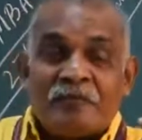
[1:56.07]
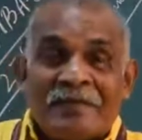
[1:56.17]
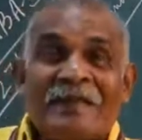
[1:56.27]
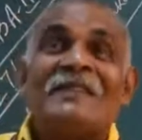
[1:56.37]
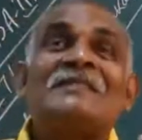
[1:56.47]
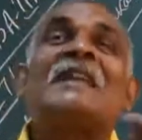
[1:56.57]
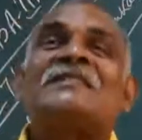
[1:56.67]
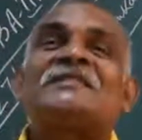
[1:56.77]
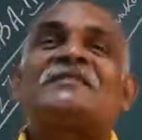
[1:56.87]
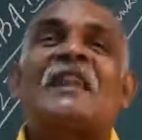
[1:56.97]
getting
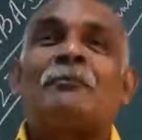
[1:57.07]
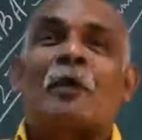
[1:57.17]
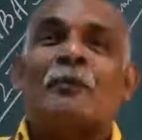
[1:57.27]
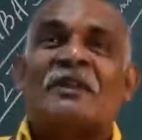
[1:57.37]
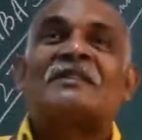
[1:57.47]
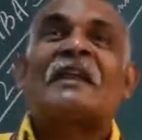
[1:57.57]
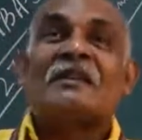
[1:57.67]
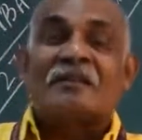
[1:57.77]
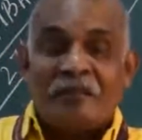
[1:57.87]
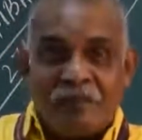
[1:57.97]
that type of project
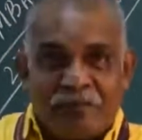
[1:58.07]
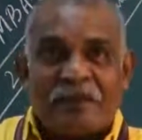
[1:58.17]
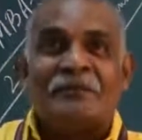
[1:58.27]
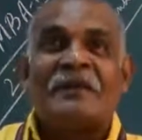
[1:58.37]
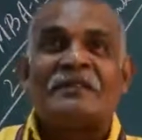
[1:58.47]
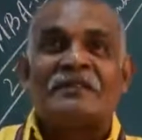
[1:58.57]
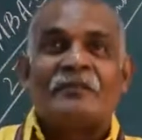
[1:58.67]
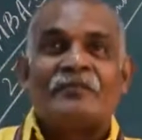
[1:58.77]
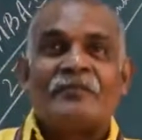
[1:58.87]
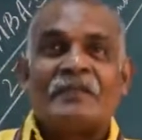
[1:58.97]
like pyramid,
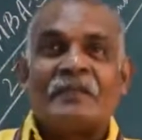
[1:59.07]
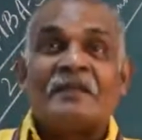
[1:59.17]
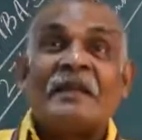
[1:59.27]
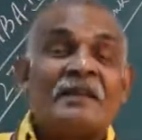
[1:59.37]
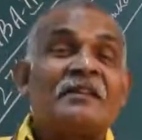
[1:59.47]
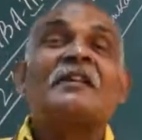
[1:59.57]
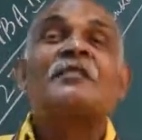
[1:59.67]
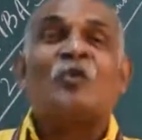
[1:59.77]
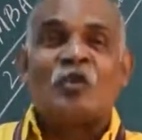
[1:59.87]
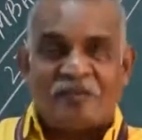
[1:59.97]
like Great
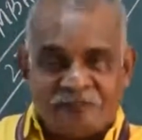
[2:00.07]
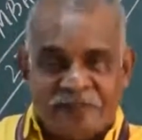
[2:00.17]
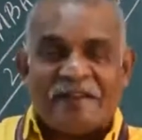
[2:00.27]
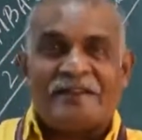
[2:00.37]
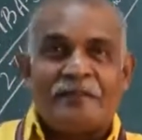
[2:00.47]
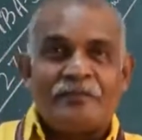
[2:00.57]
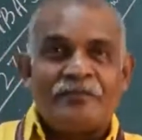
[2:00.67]
Wall of China,